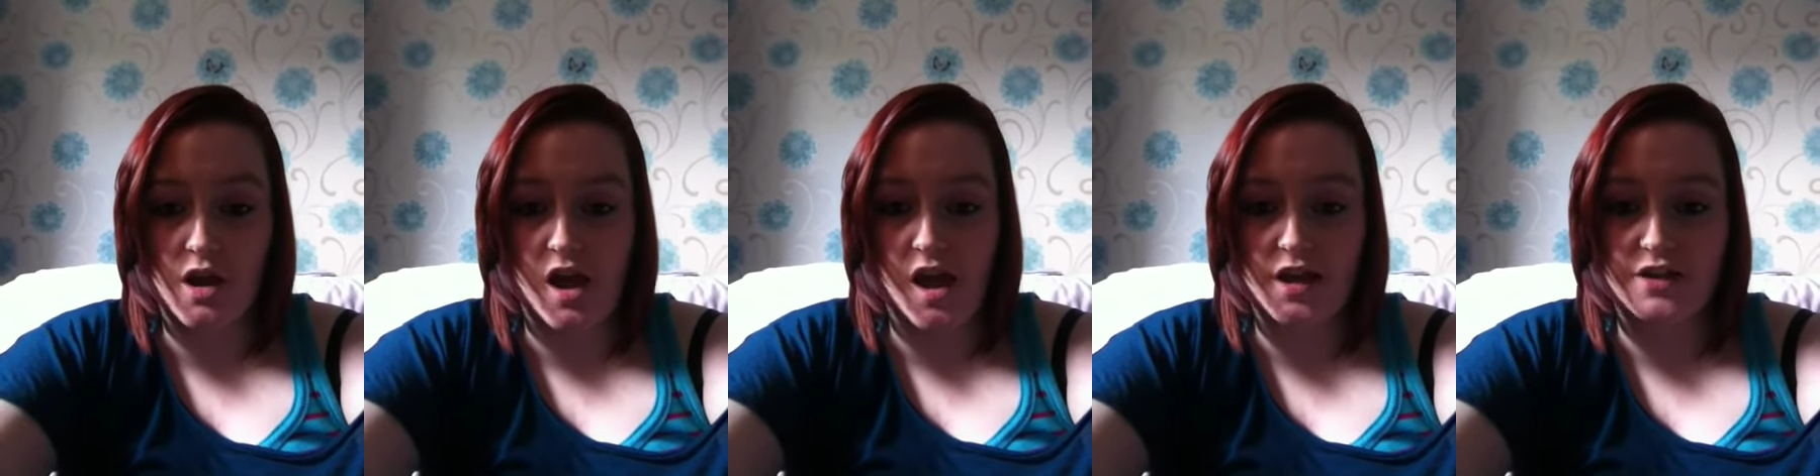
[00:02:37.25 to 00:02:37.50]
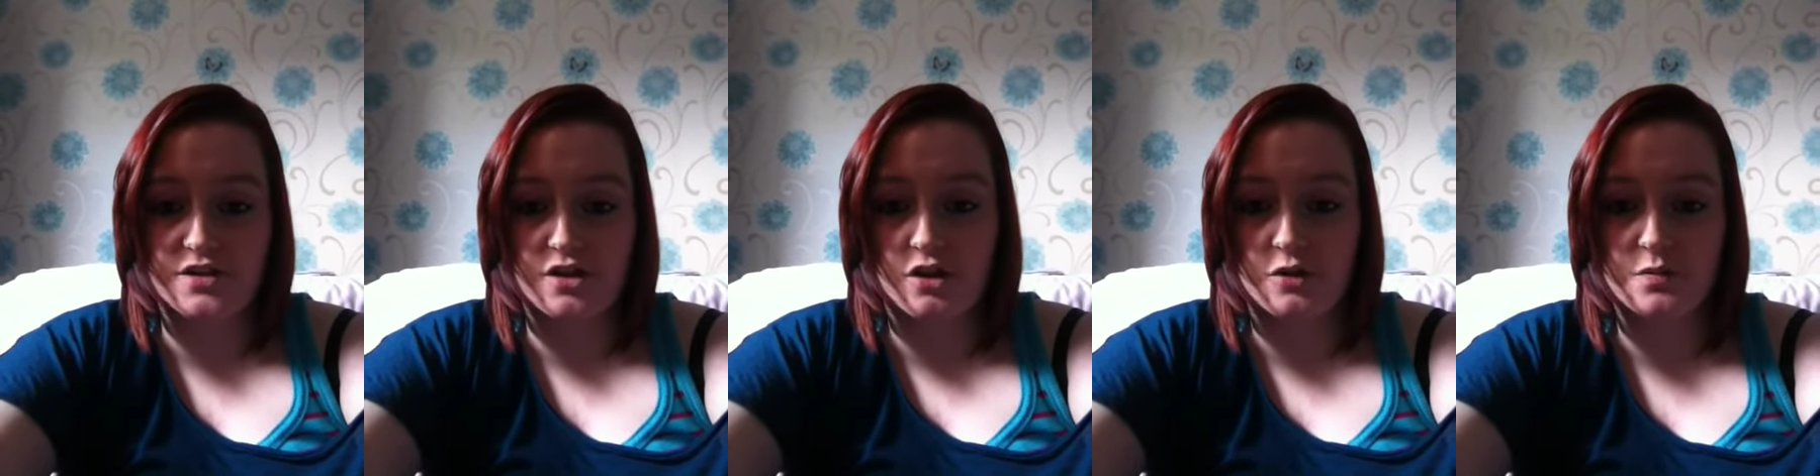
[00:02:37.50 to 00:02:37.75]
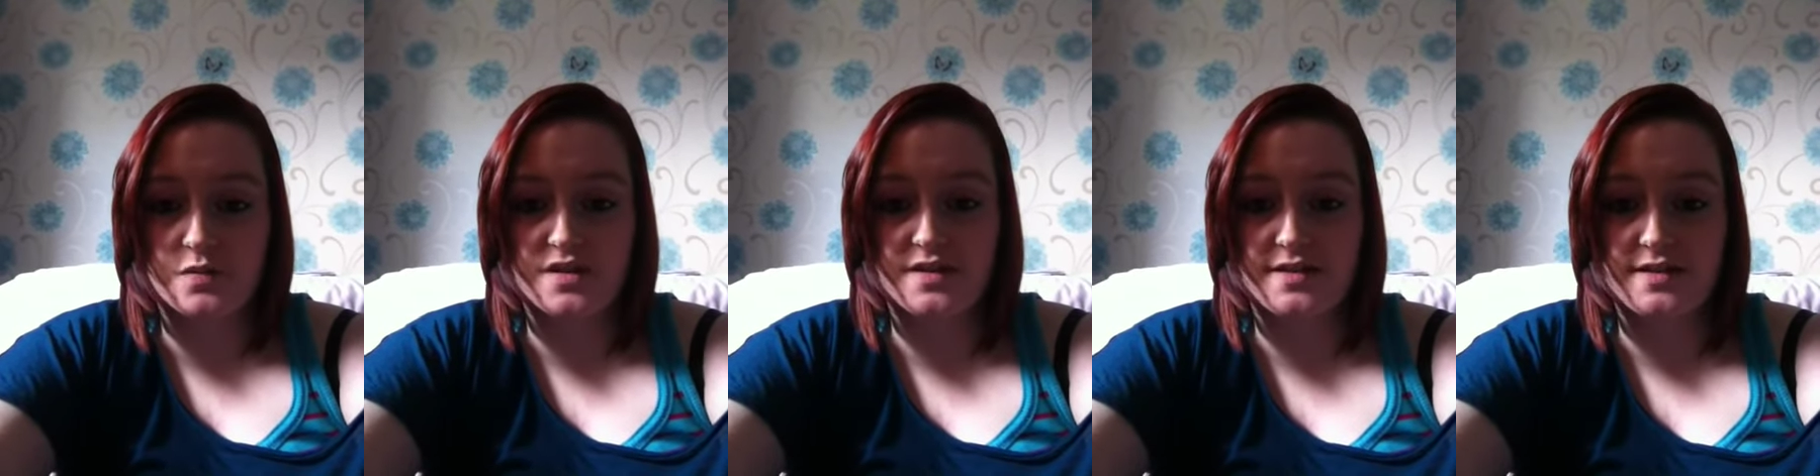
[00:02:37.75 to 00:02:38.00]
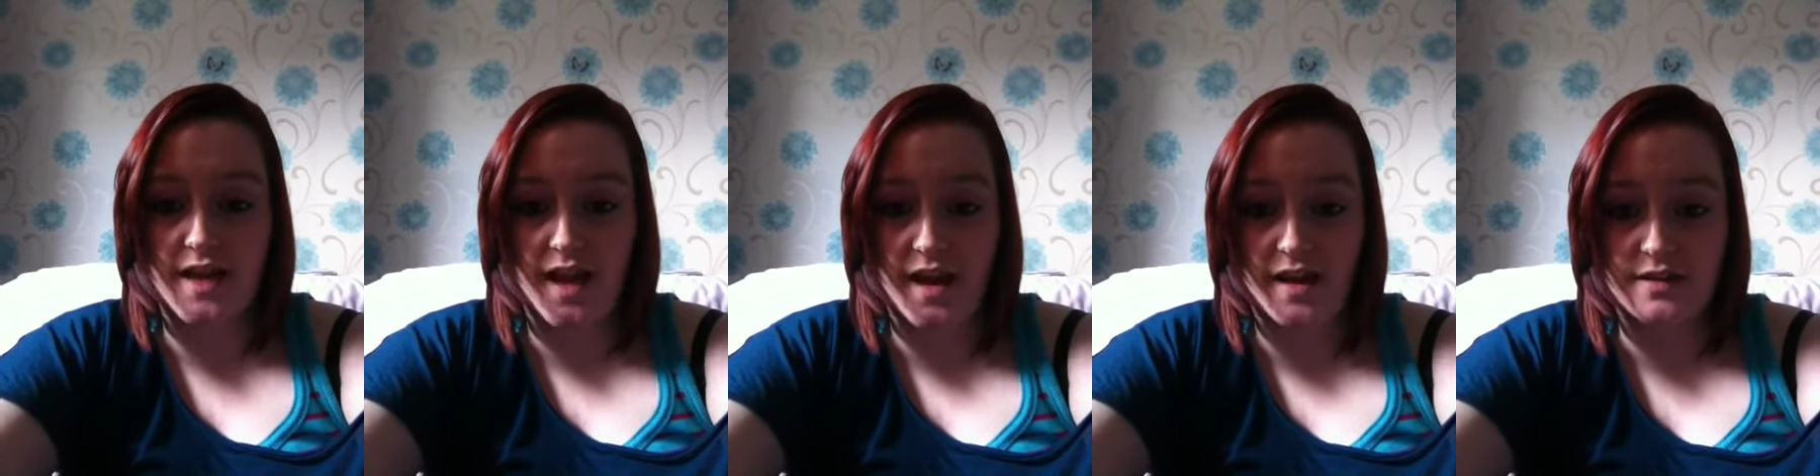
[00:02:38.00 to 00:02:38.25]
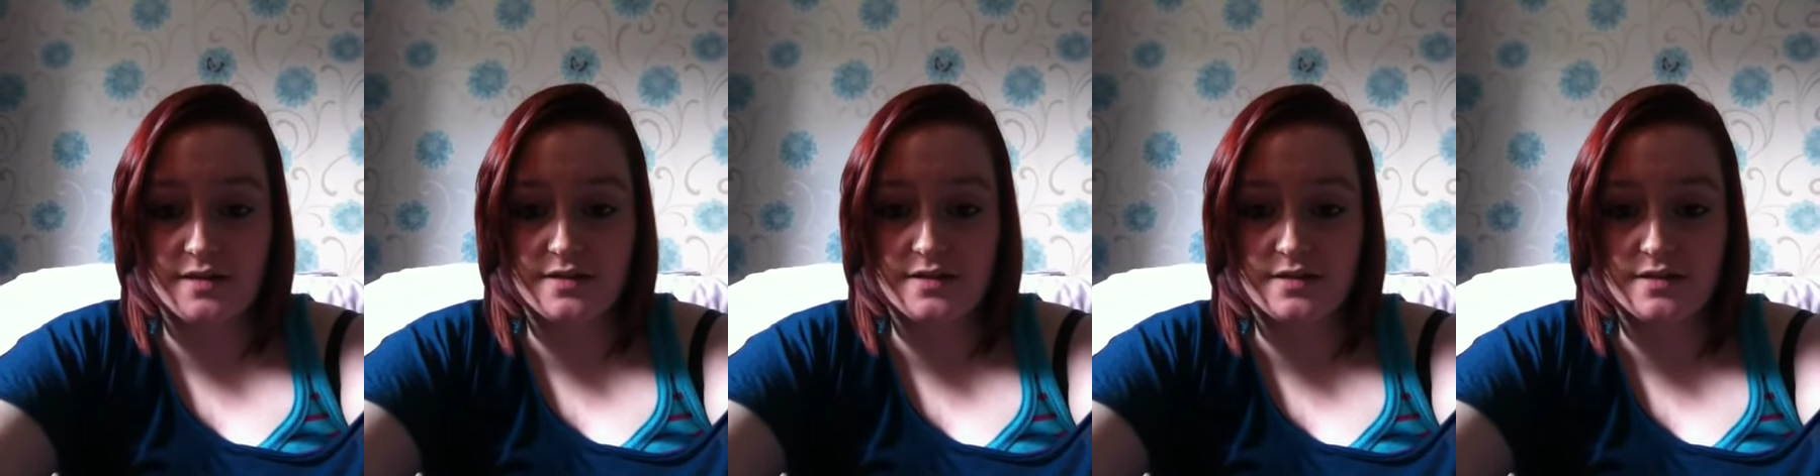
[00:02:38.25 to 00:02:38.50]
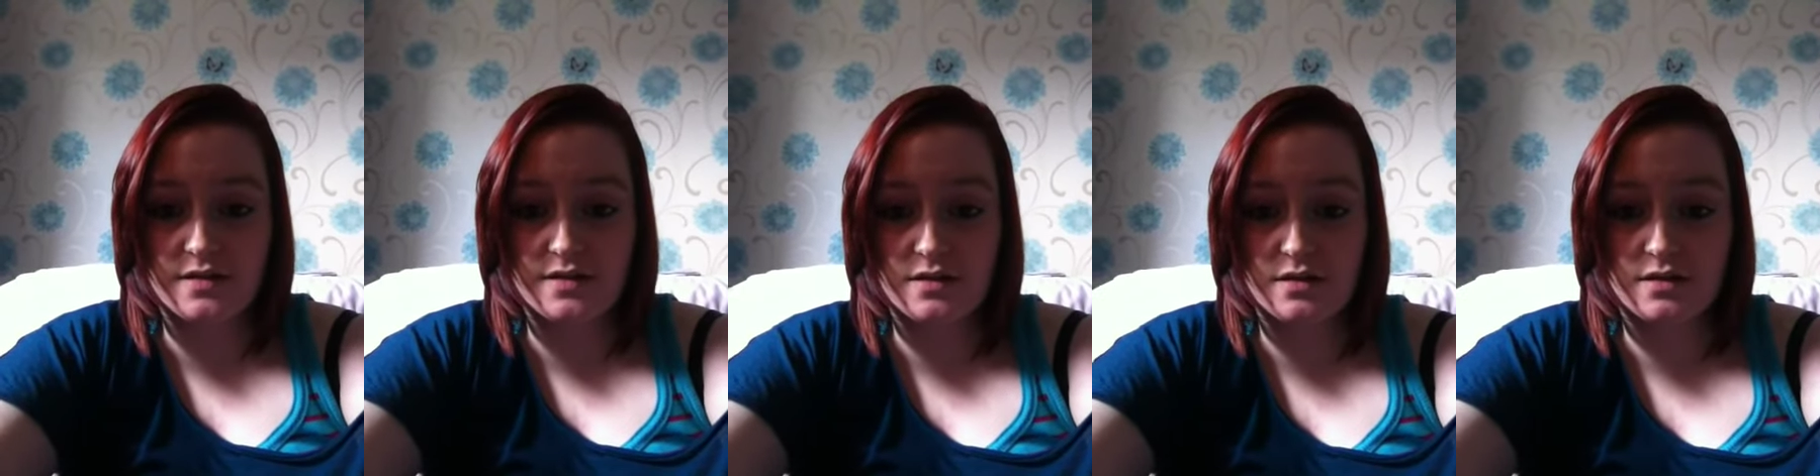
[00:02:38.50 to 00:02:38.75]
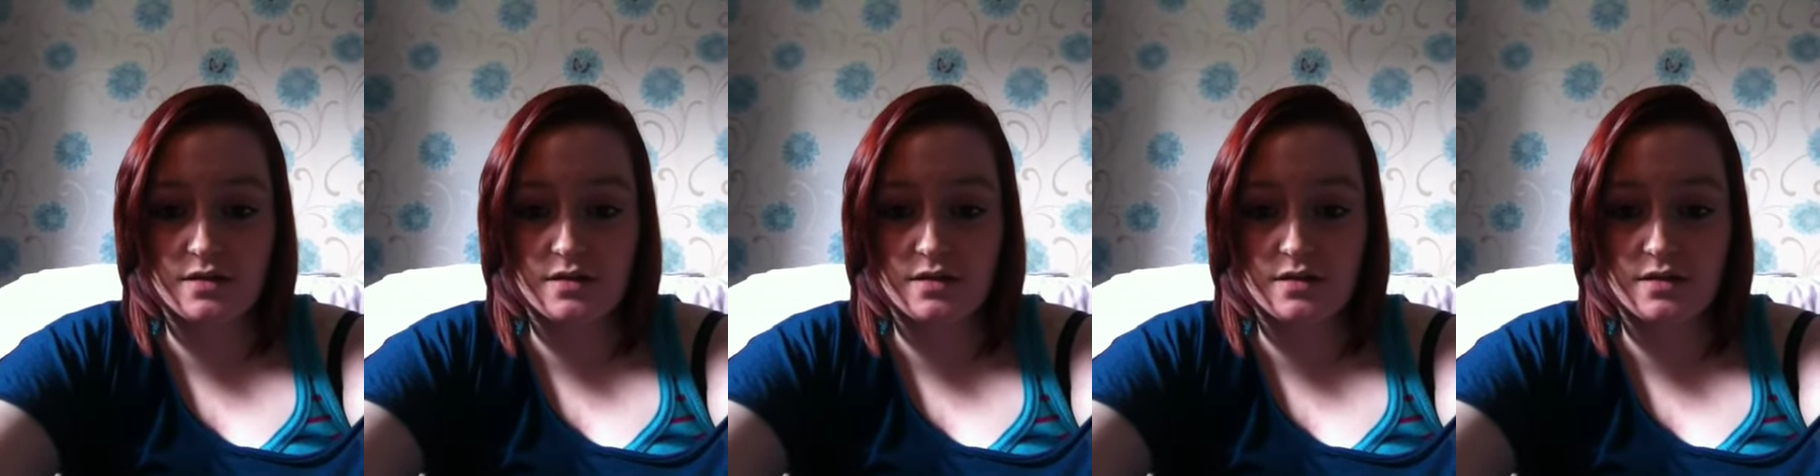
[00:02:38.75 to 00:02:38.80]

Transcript: is obsessed